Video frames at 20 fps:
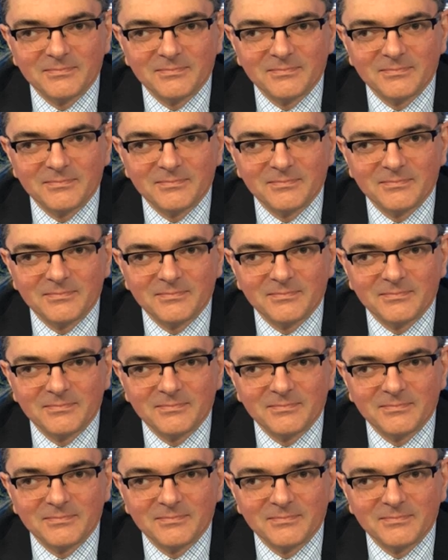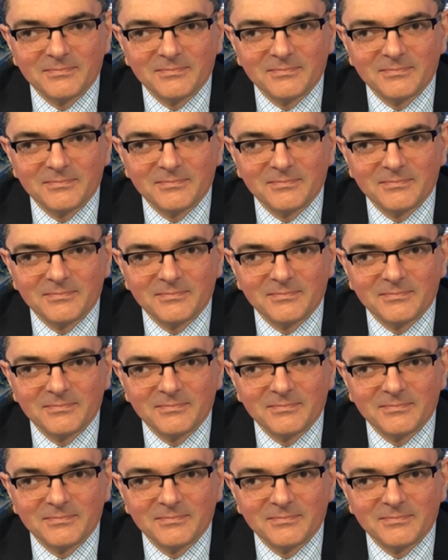
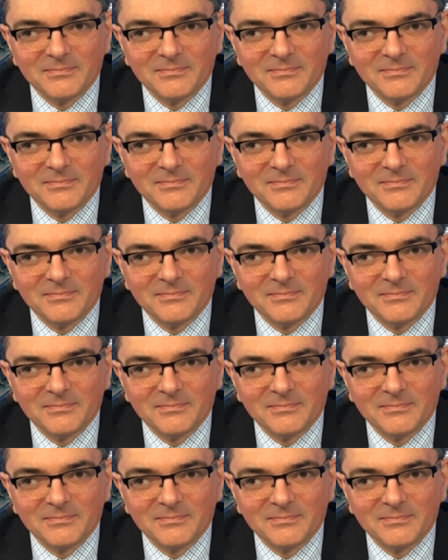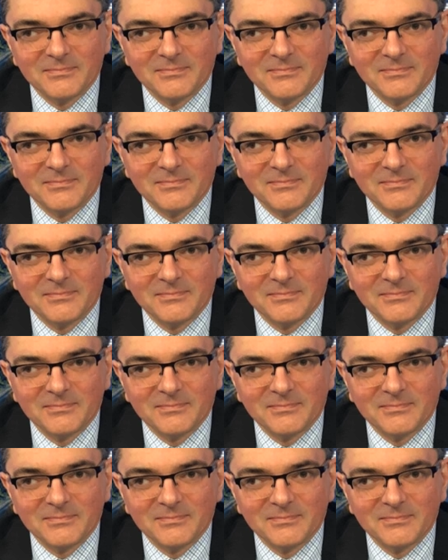(no lip movement)